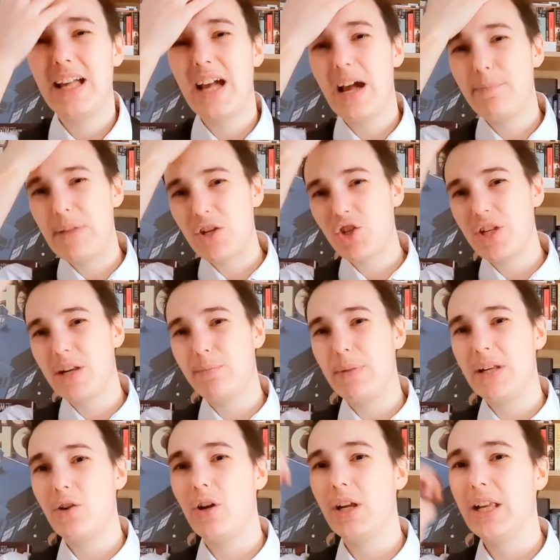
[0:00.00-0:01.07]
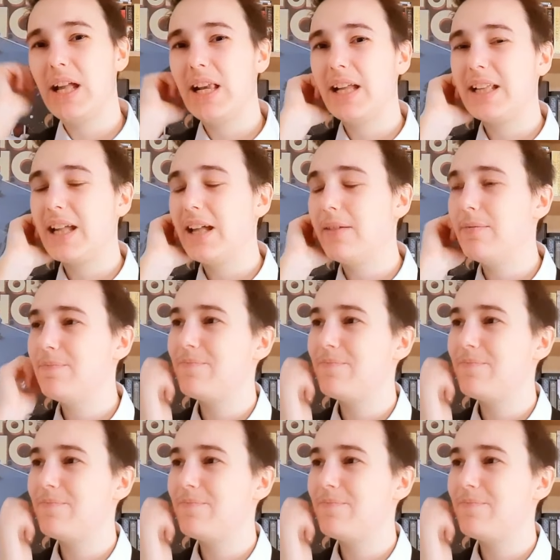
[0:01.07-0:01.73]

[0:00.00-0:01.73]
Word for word: I mentioned it a bit earlier, like uh,